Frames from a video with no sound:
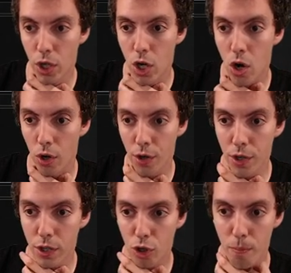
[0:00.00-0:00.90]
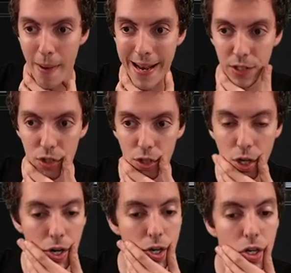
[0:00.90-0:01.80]
Karn, Chromatic
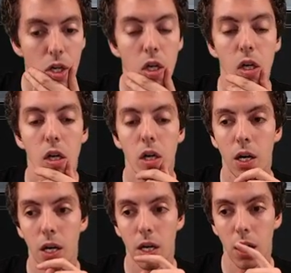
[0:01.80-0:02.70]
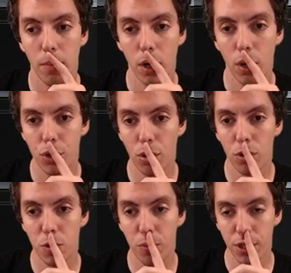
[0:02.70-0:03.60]
Star. Um,
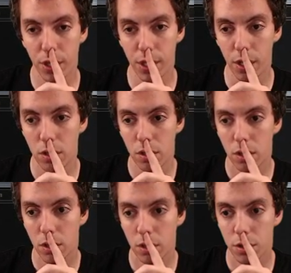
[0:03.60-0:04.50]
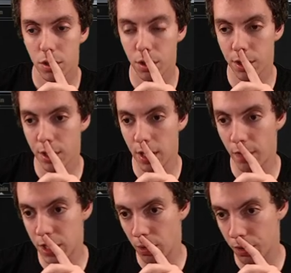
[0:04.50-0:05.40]
Ostone's pretty good here. It
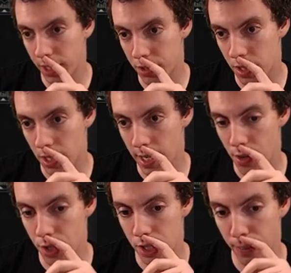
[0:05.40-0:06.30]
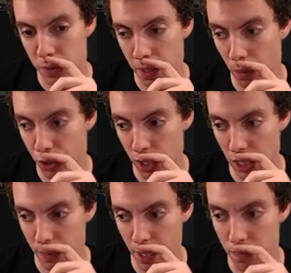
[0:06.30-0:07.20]
facilitates the uh, the double spell we're talking
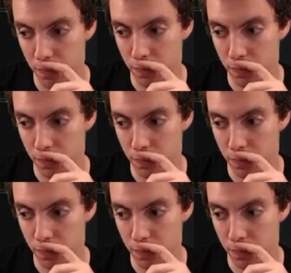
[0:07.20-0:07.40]
about.